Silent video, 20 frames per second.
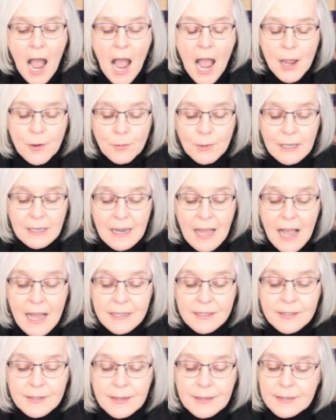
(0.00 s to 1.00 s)
I
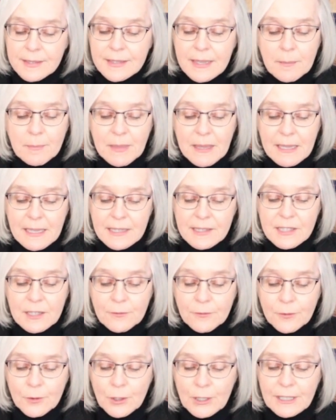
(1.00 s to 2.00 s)
realize that something is
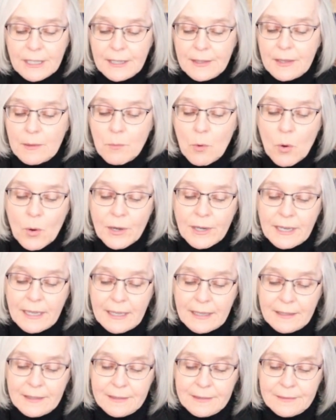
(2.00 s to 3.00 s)
afoot in the
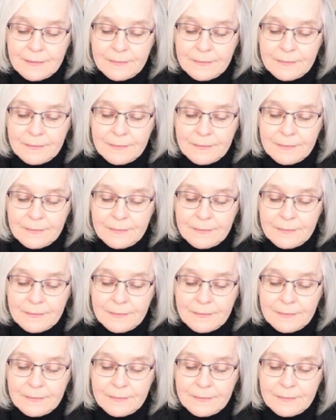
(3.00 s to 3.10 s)
morning.